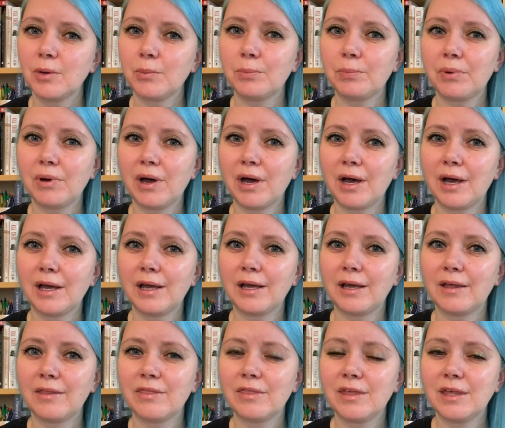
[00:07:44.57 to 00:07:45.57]

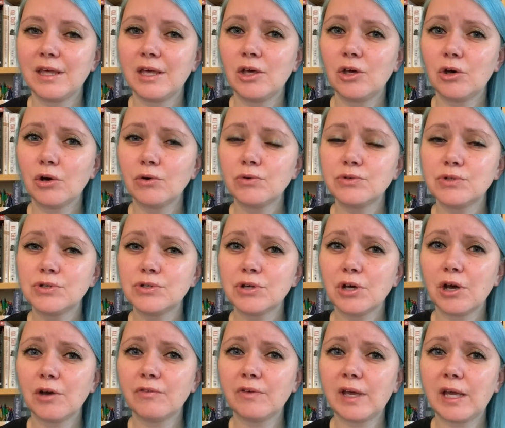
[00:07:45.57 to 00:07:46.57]
by the ghost
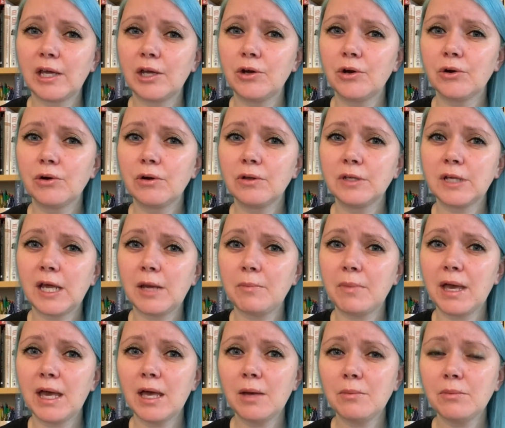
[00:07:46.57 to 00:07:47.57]
of a girl named
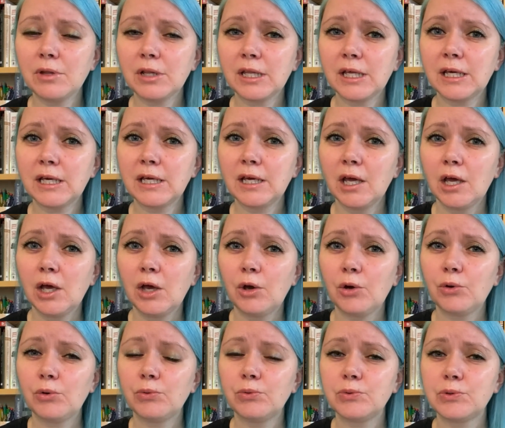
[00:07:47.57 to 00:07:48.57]
Emily,
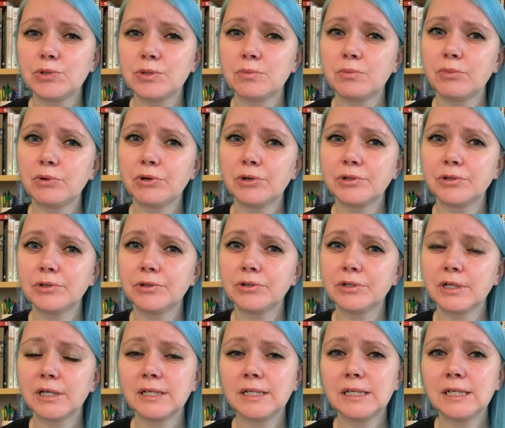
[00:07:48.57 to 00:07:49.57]
who was murdered
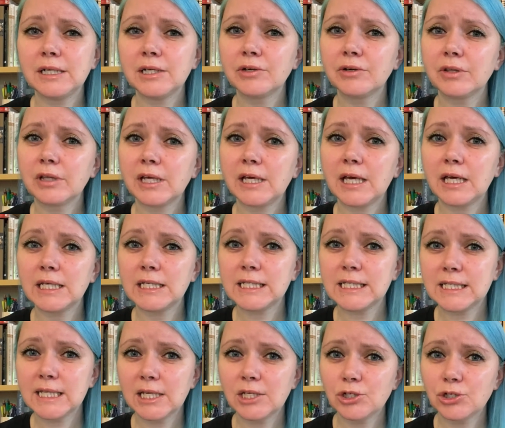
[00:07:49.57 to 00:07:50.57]
nearly a
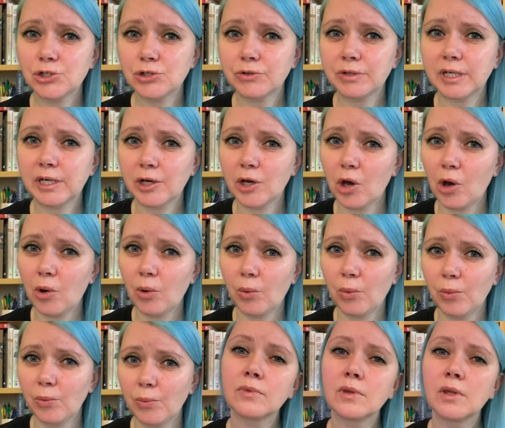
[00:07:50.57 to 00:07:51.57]
century ago.
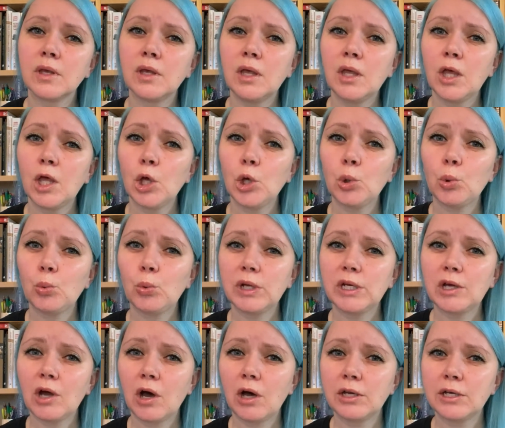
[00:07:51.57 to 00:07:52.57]
When
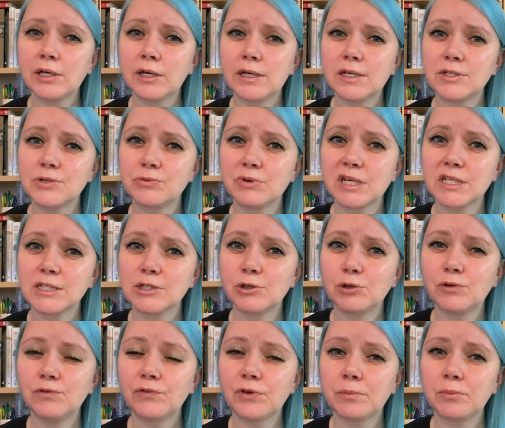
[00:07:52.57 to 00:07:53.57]
Anya is
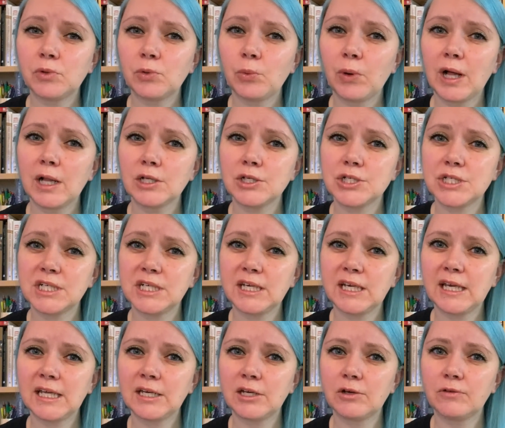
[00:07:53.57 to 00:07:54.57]
rescued from the well, she
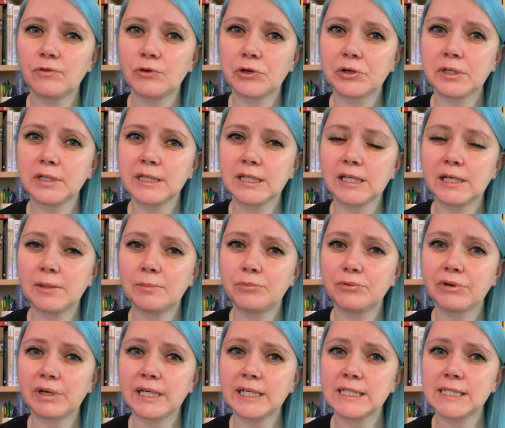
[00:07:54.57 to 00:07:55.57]
inadvertently
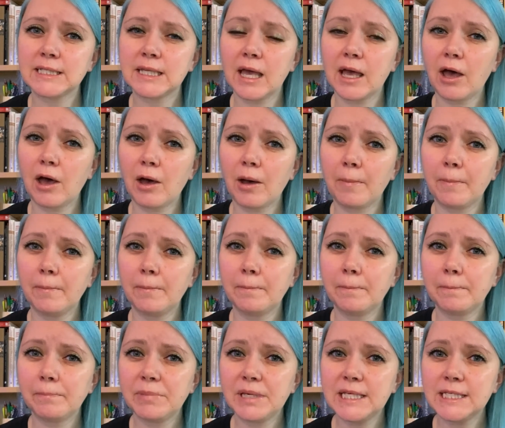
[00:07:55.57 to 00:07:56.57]
brings a
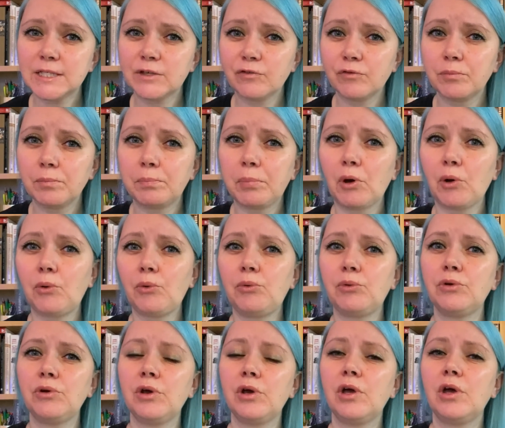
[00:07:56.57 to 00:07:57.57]
piece of
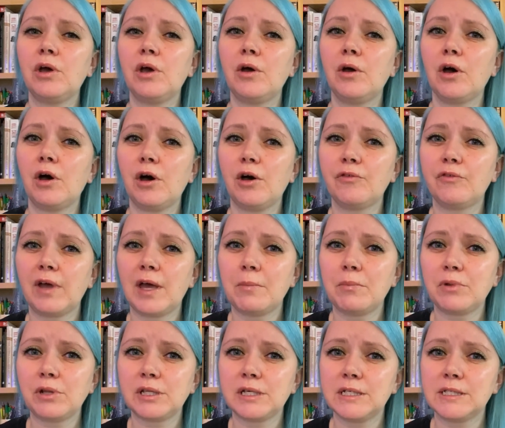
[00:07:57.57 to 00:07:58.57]
bone of
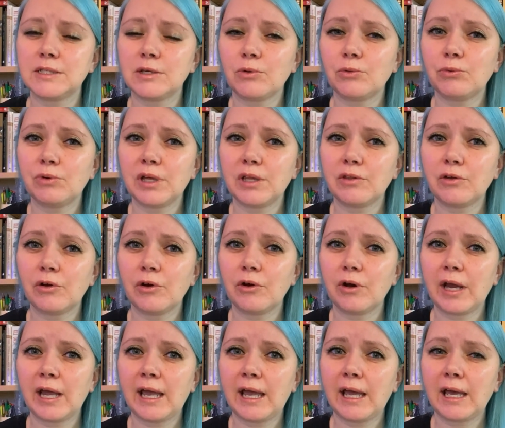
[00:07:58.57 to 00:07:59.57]
Emily's with her,
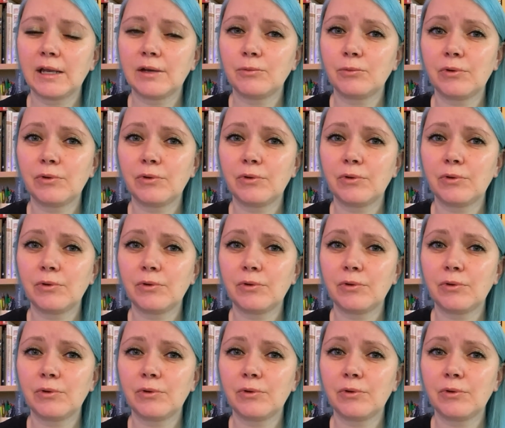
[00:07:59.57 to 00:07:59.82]
and